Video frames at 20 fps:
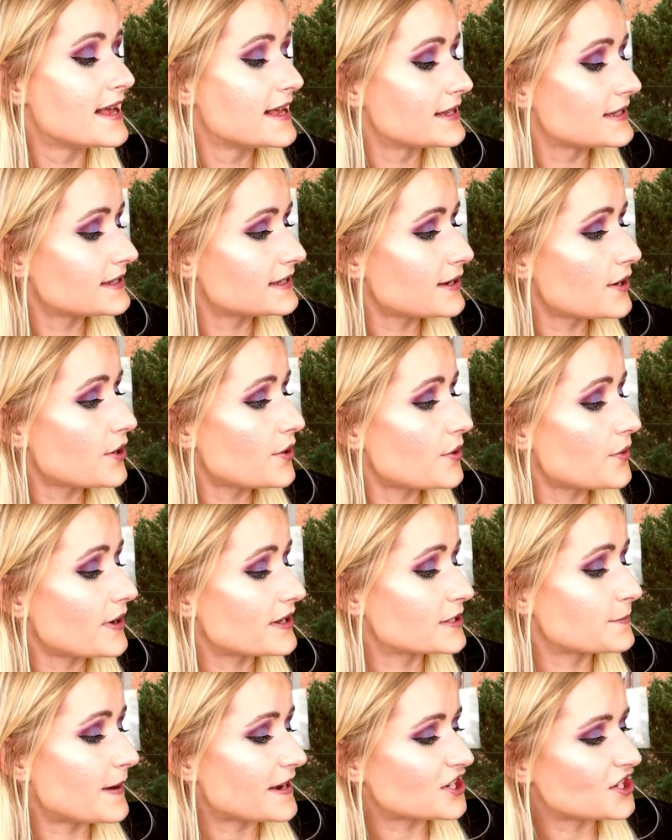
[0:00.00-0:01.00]
So
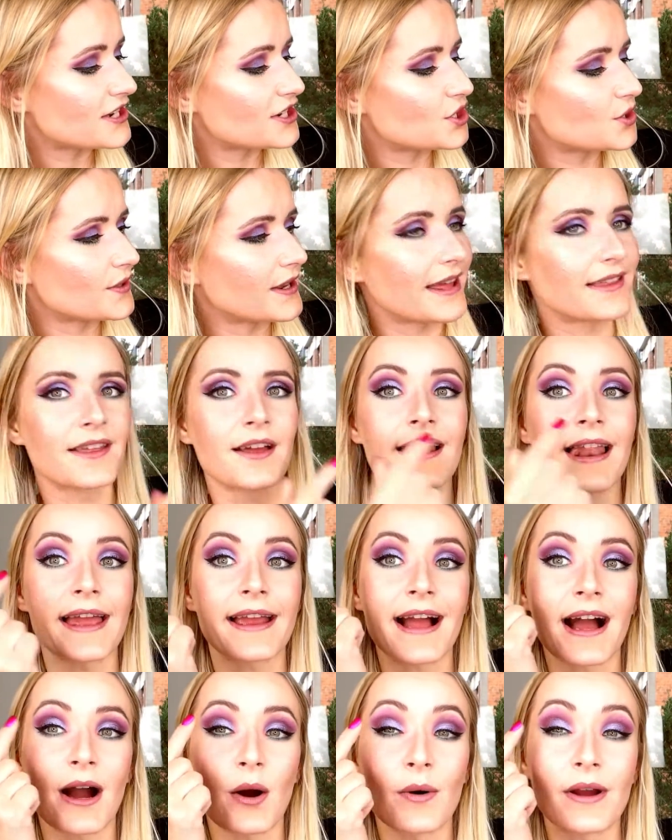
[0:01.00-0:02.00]
especially together, like
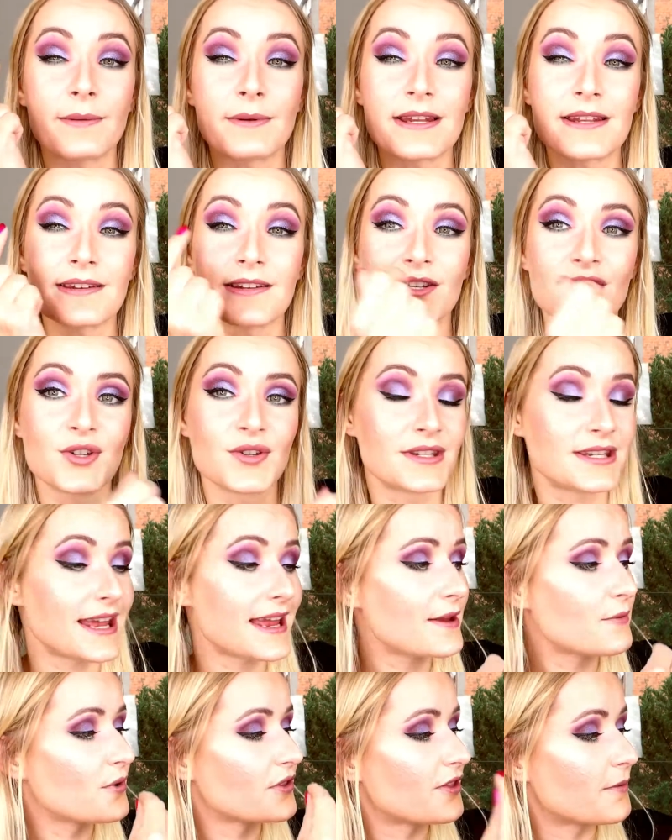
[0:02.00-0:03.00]
how I did it
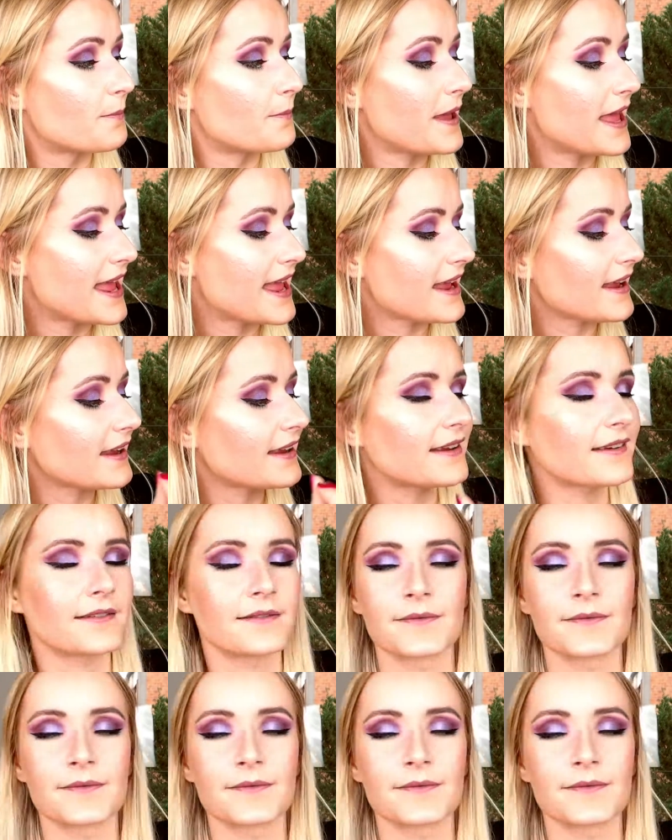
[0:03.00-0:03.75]
today with the pink,